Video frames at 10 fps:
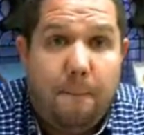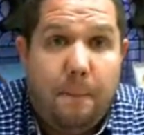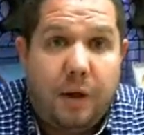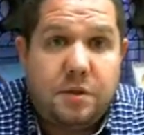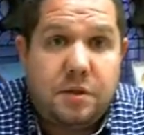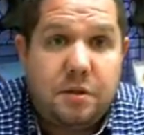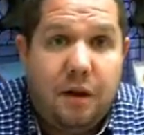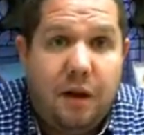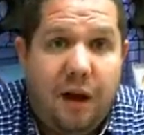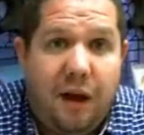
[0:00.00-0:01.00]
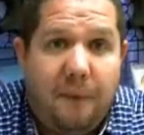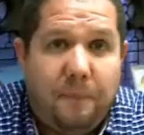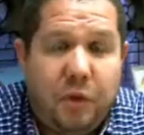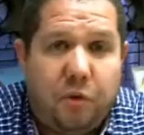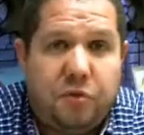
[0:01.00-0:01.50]
but
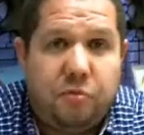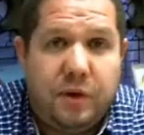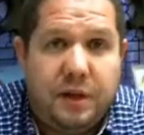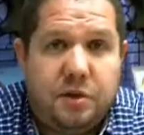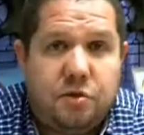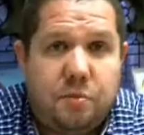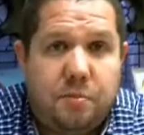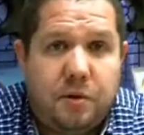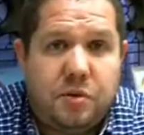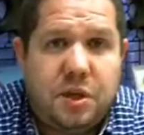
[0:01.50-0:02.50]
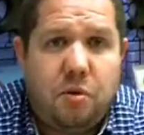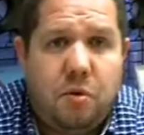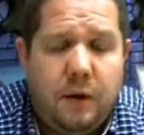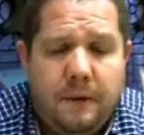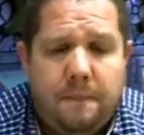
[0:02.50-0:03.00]
not to redistribute.
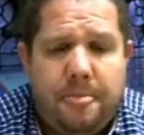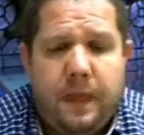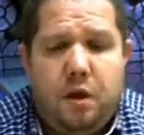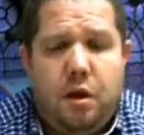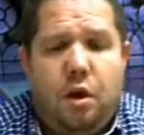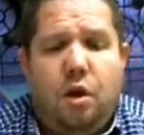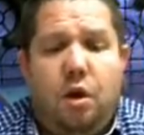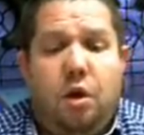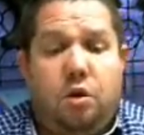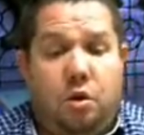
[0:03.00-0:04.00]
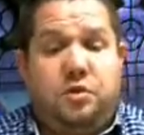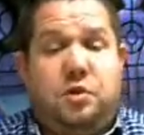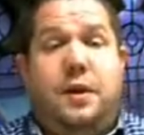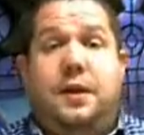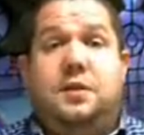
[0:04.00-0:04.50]
So,
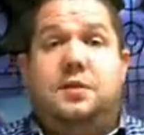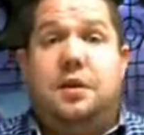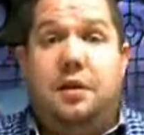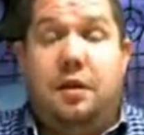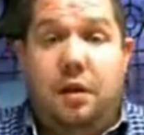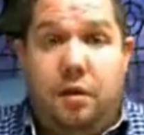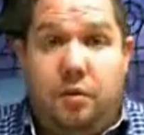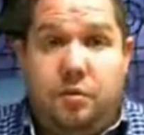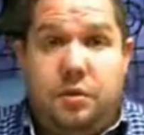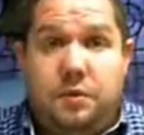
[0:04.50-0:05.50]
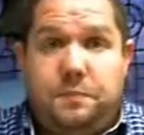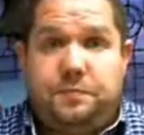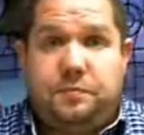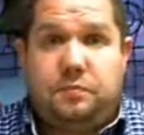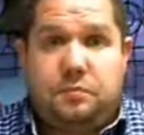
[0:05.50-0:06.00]
consequently, and to conclude,
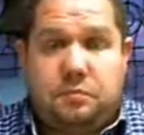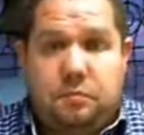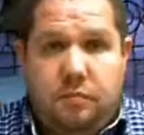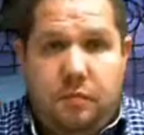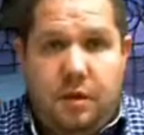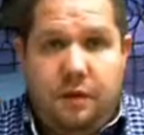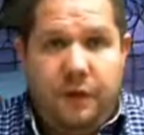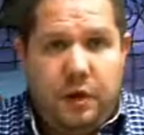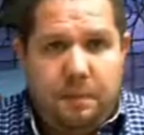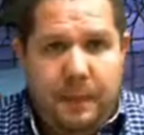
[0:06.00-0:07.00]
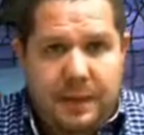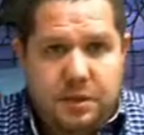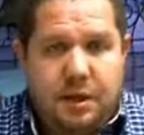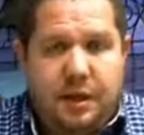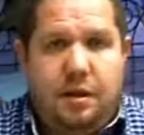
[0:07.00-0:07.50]

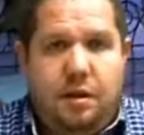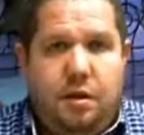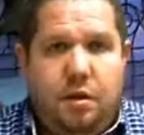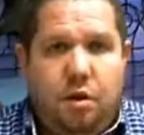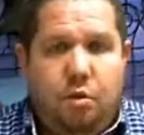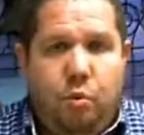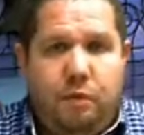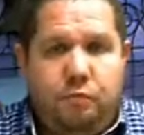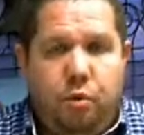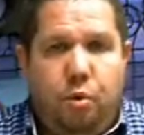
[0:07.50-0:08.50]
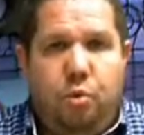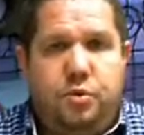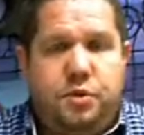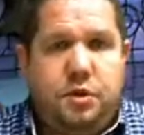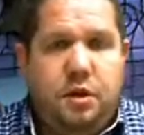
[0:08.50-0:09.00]
fundamentally, when
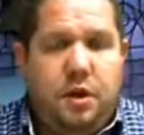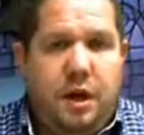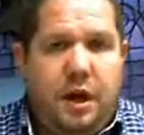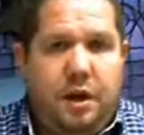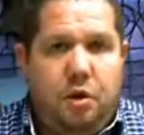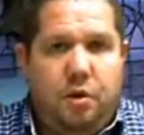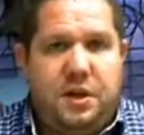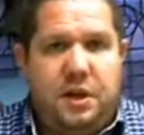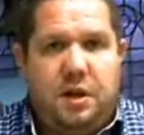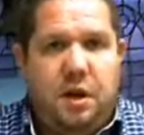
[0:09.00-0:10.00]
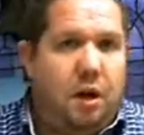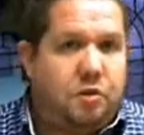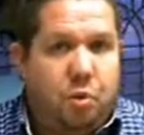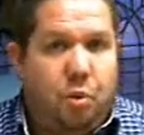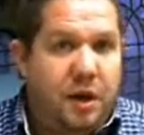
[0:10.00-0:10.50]
Rawls and Nozick are
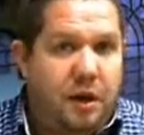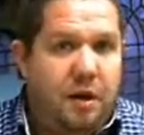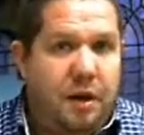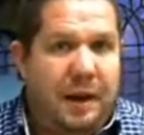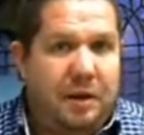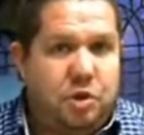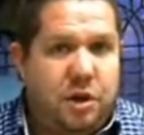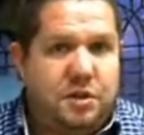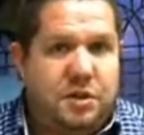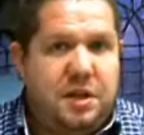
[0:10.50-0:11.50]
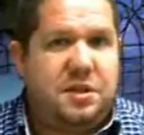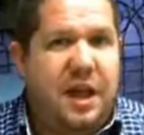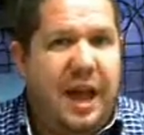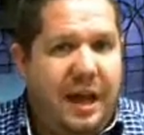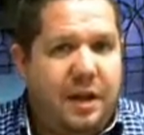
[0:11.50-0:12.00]
talking about justice,
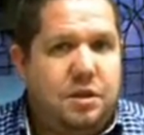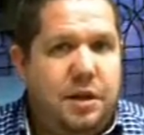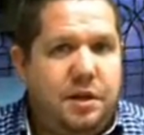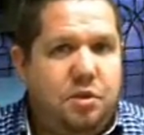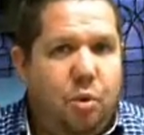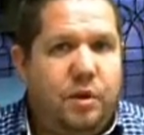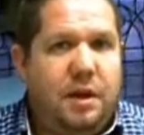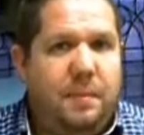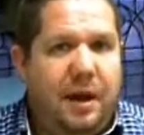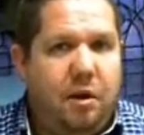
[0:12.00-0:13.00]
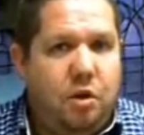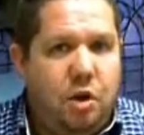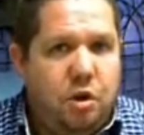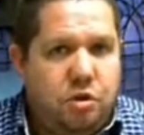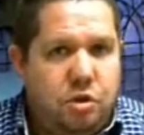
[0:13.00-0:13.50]
they're actually talking about
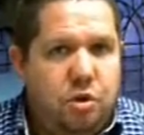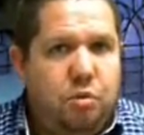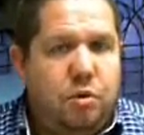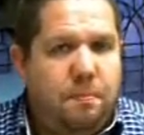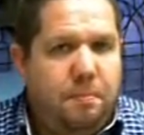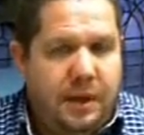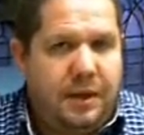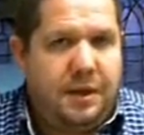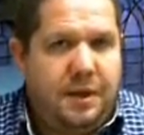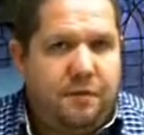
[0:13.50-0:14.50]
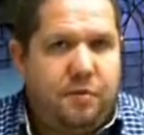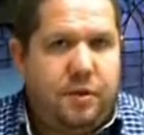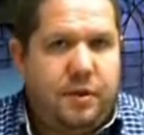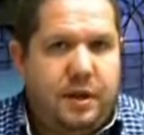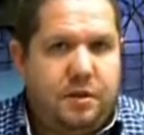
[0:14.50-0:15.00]
two completely
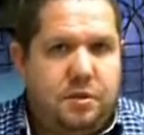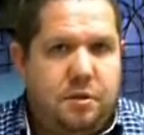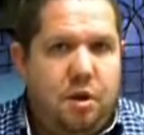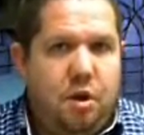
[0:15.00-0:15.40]
different things.